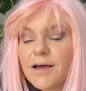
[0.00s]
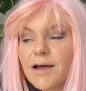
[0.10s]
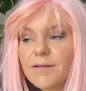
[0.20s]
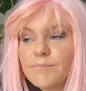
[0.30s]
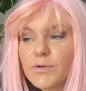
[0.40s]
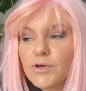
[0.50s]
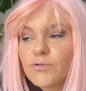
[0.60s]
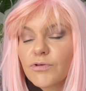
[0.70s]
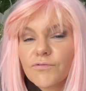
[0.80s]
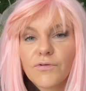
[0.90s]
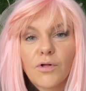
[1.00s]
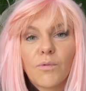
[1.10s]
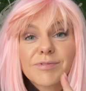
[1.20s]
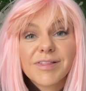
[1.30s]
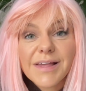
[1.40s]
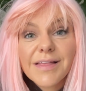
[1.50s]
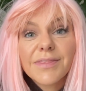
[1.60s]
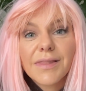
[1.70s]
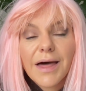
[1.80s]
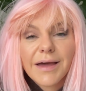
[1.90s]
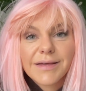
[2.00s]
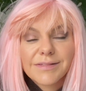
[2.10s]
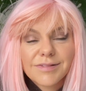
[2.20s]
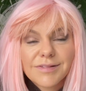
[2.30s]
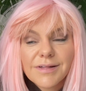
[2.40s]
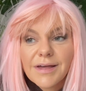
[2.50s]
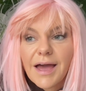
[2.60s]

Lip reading: and beautiful when seeing the lights.